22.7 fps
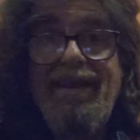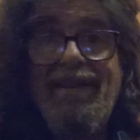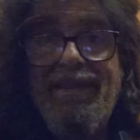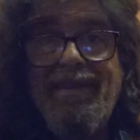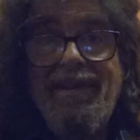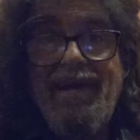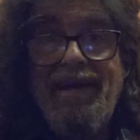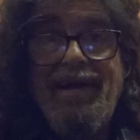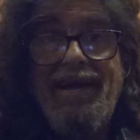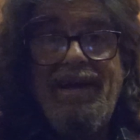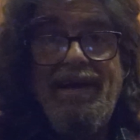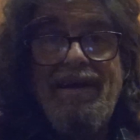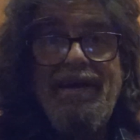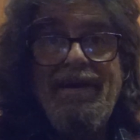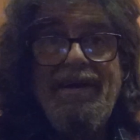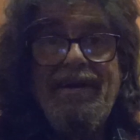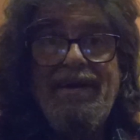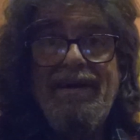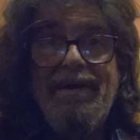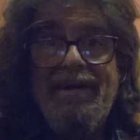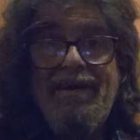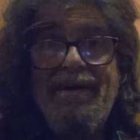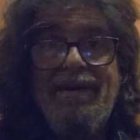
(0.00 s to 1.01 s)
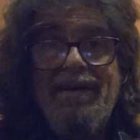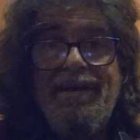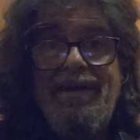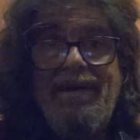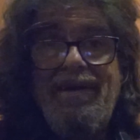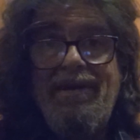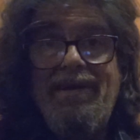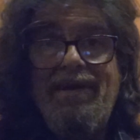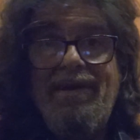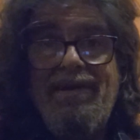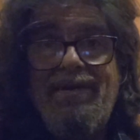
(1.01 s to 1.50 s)
they
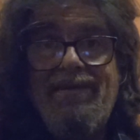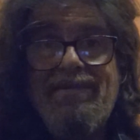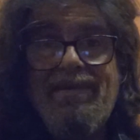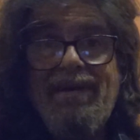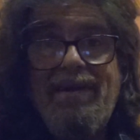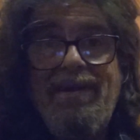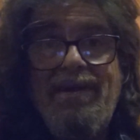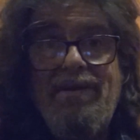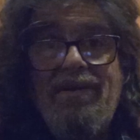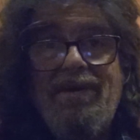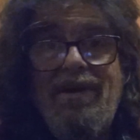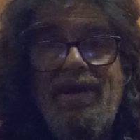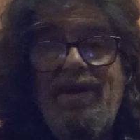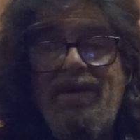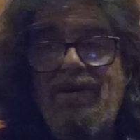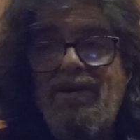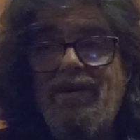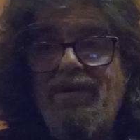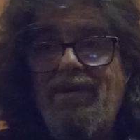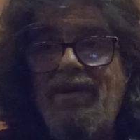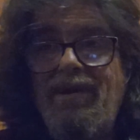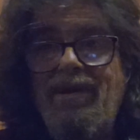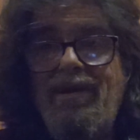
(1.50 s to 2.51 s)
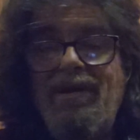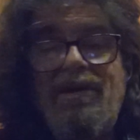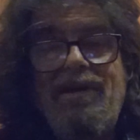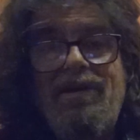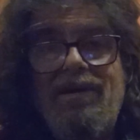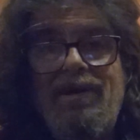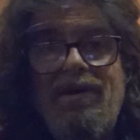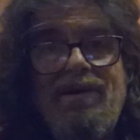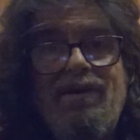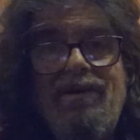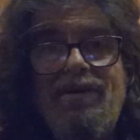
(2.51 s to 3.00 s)
he, he said he, he could
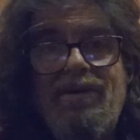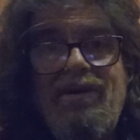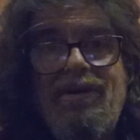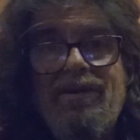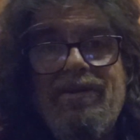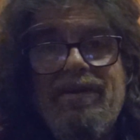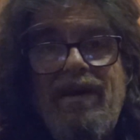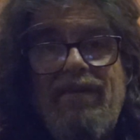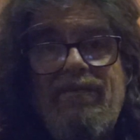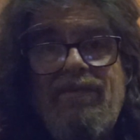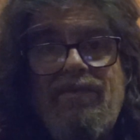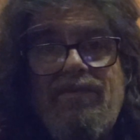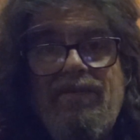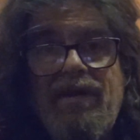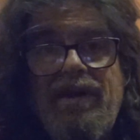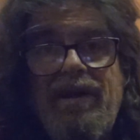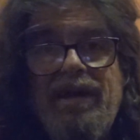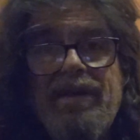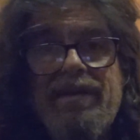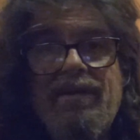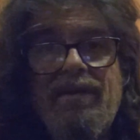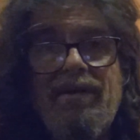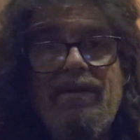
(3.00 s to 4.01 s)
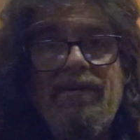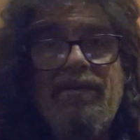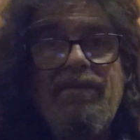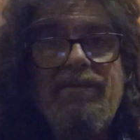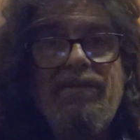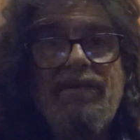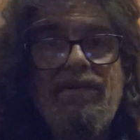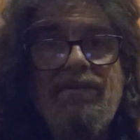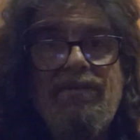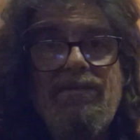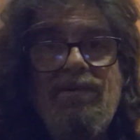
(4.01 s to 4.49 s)
he he'll, he'll, never forget the
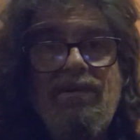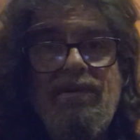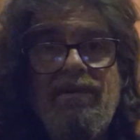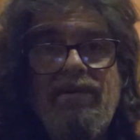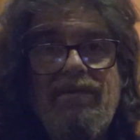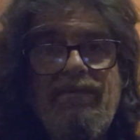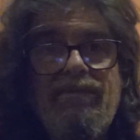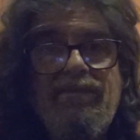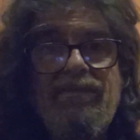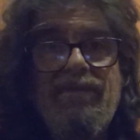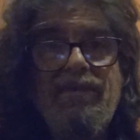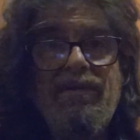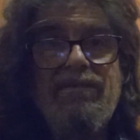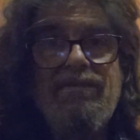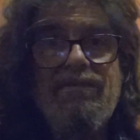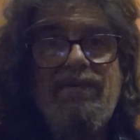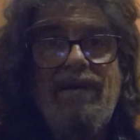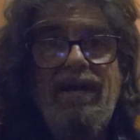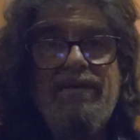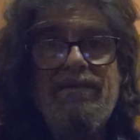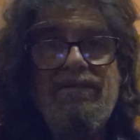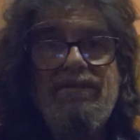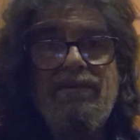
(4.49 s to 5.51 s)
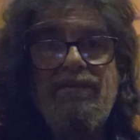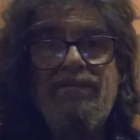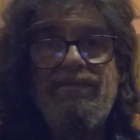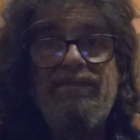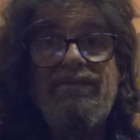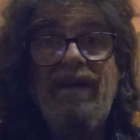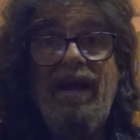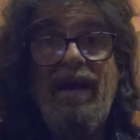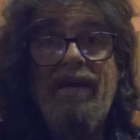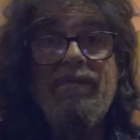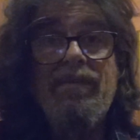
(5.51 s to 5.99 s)
the sort of the sense of
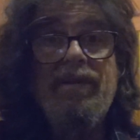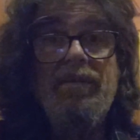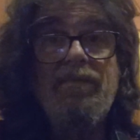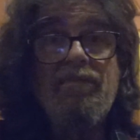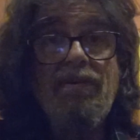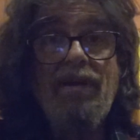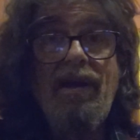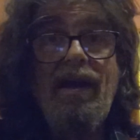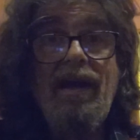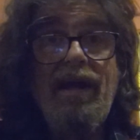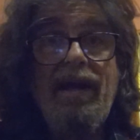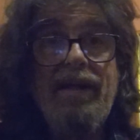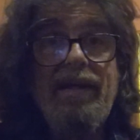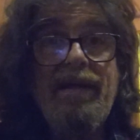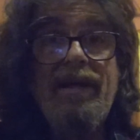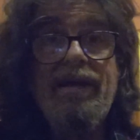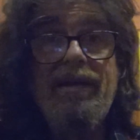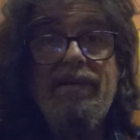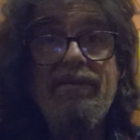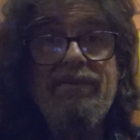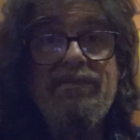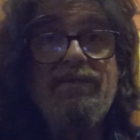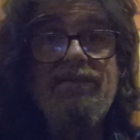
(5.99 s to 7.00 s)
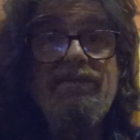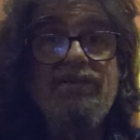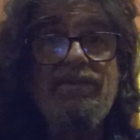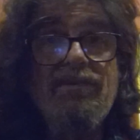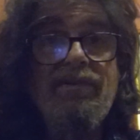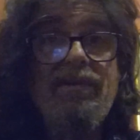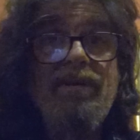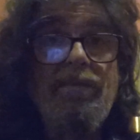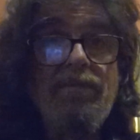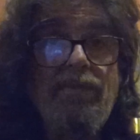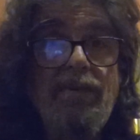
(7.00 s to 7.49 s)
family pride. He had a
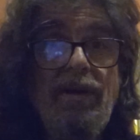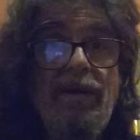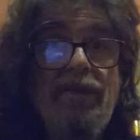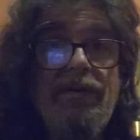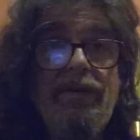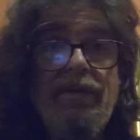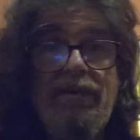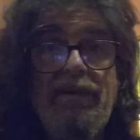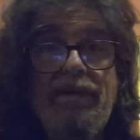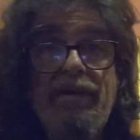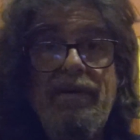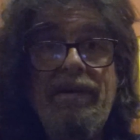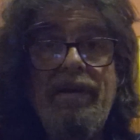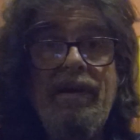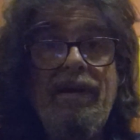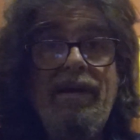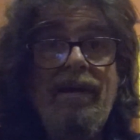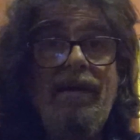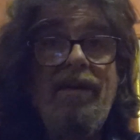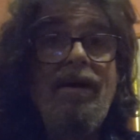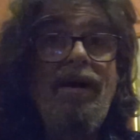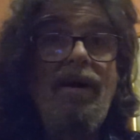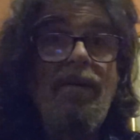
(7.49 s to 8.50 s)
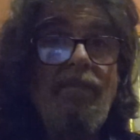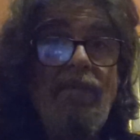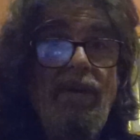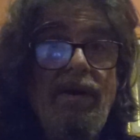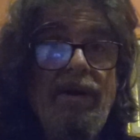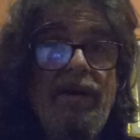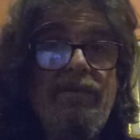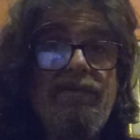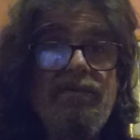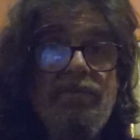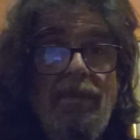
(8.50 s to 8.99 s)
sister and a brother and
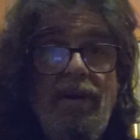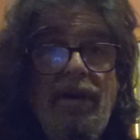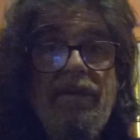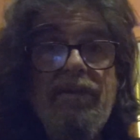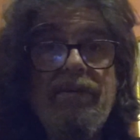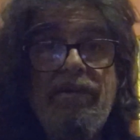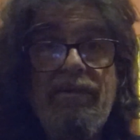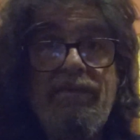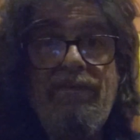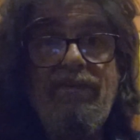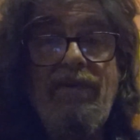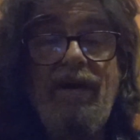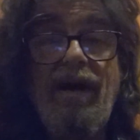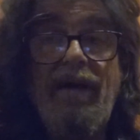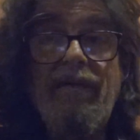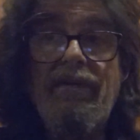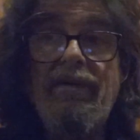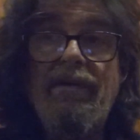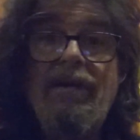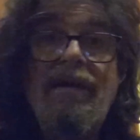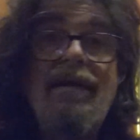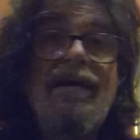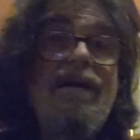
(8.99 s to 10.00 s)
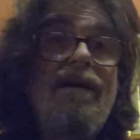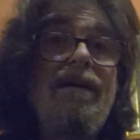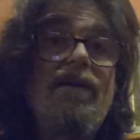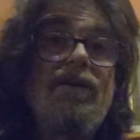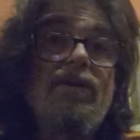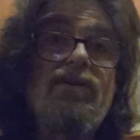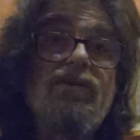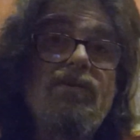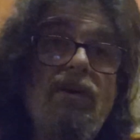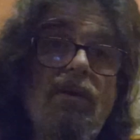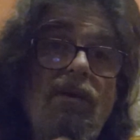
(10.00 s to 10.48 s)
a, his mother and father
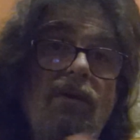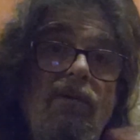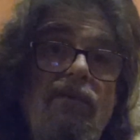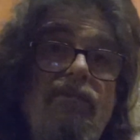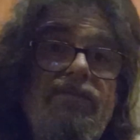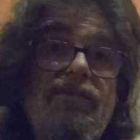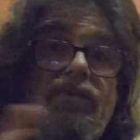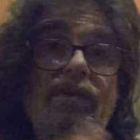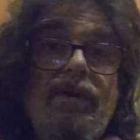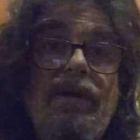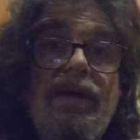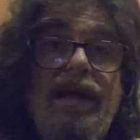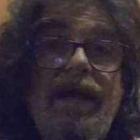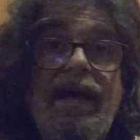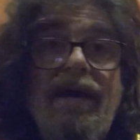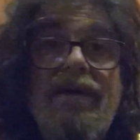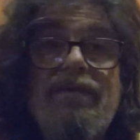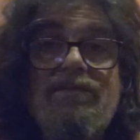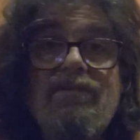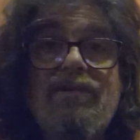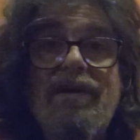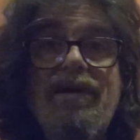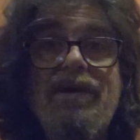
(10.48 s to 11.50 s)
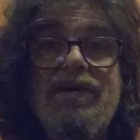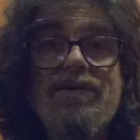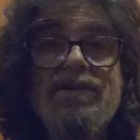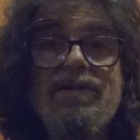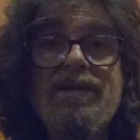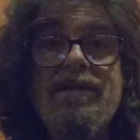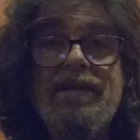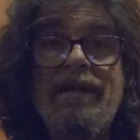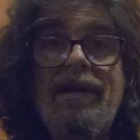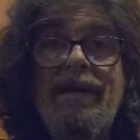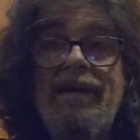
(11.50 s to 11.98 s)
drove to a gas
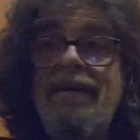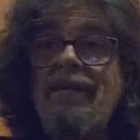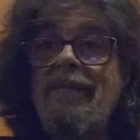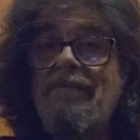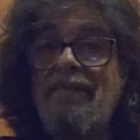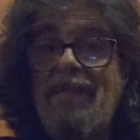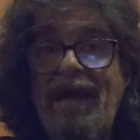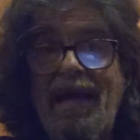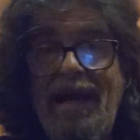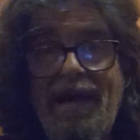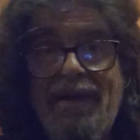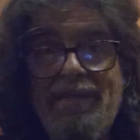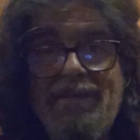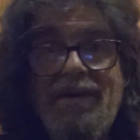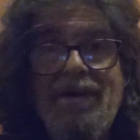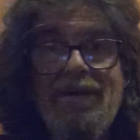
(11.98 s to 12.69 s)
station, had